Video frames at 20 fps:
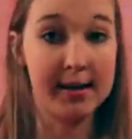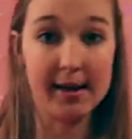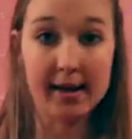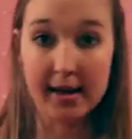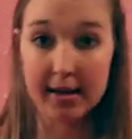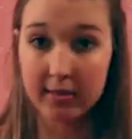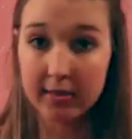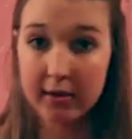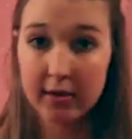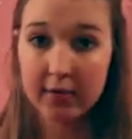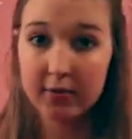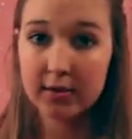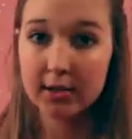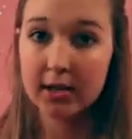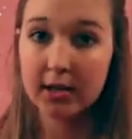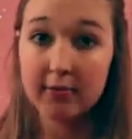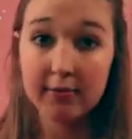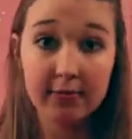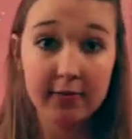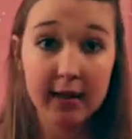Nothing
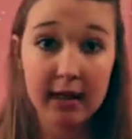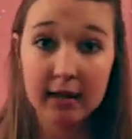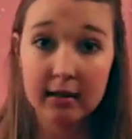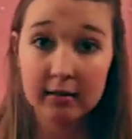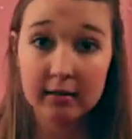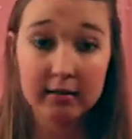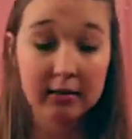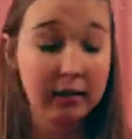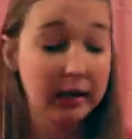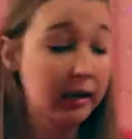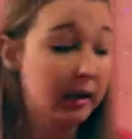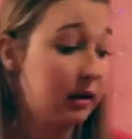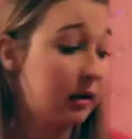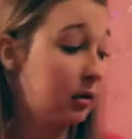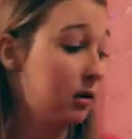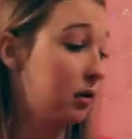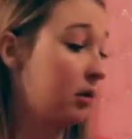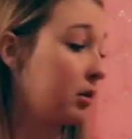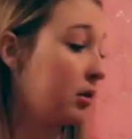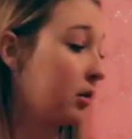really fancy.
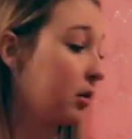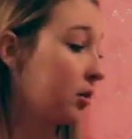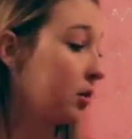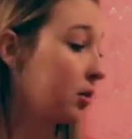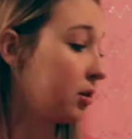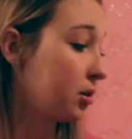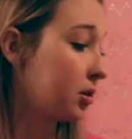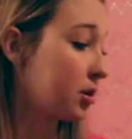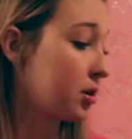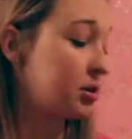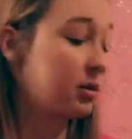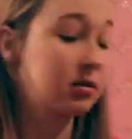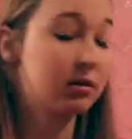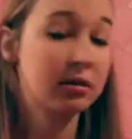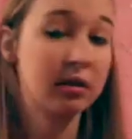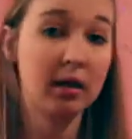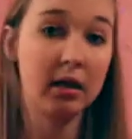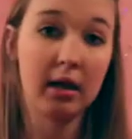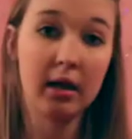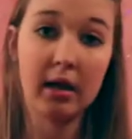
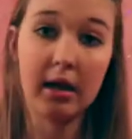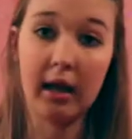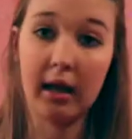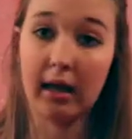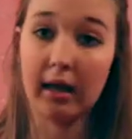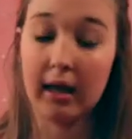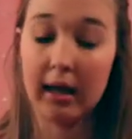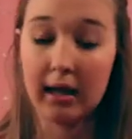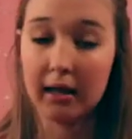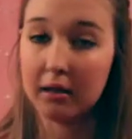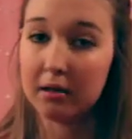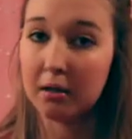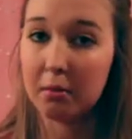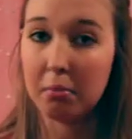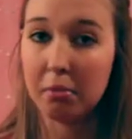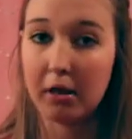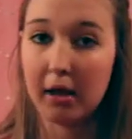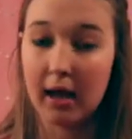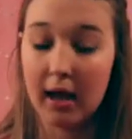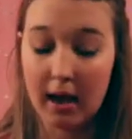Just in case
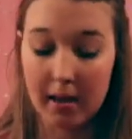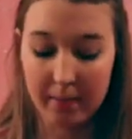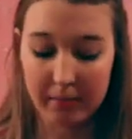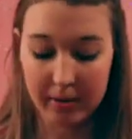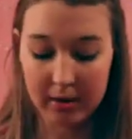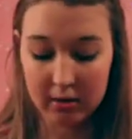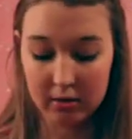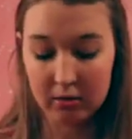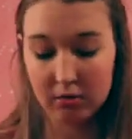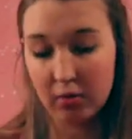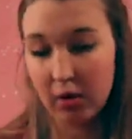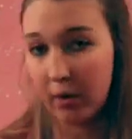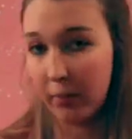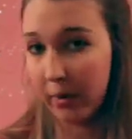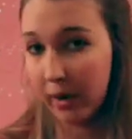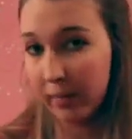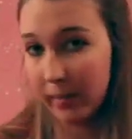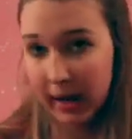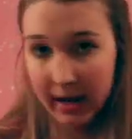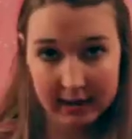something happens or I
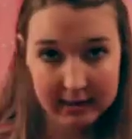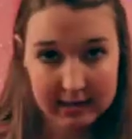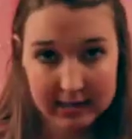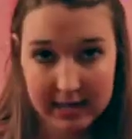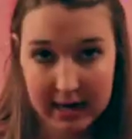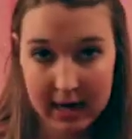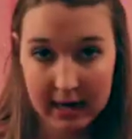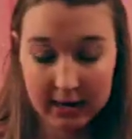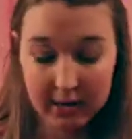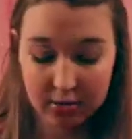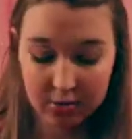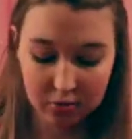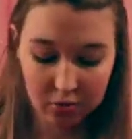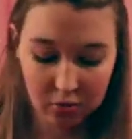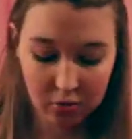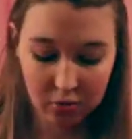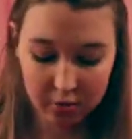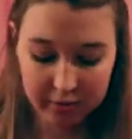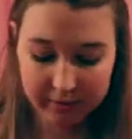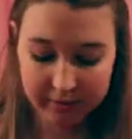want to buy a snack at
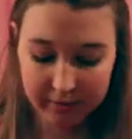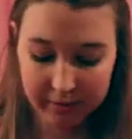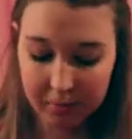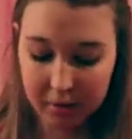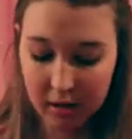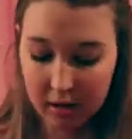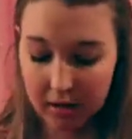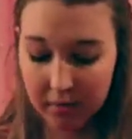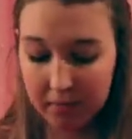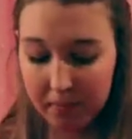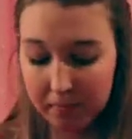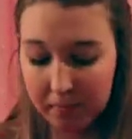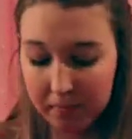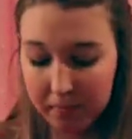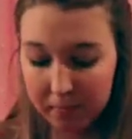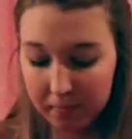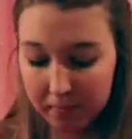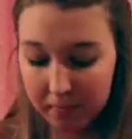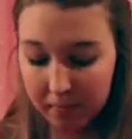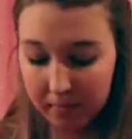school or something.
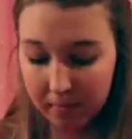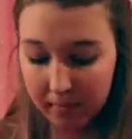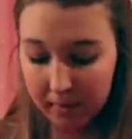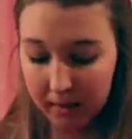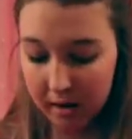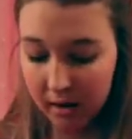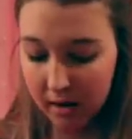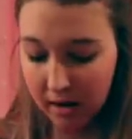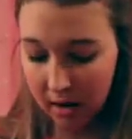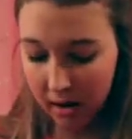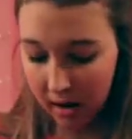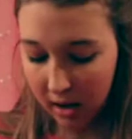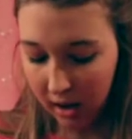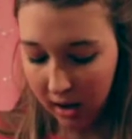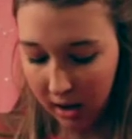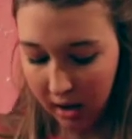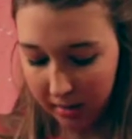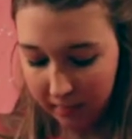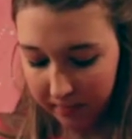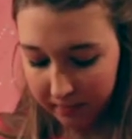
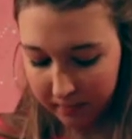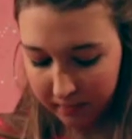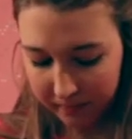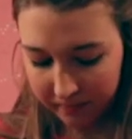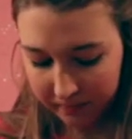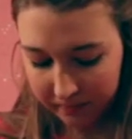Um,